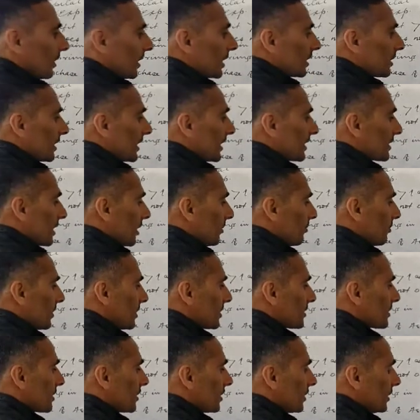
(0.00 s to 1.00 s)
what are the
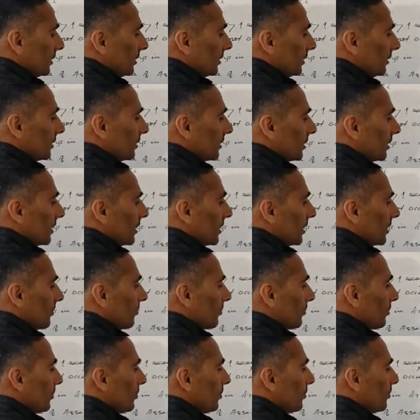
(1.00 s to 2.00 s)
examples here?
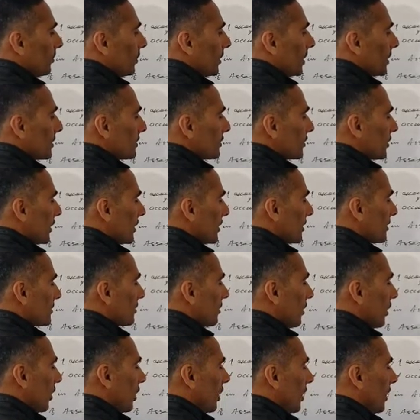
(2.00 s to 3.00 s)
Purchase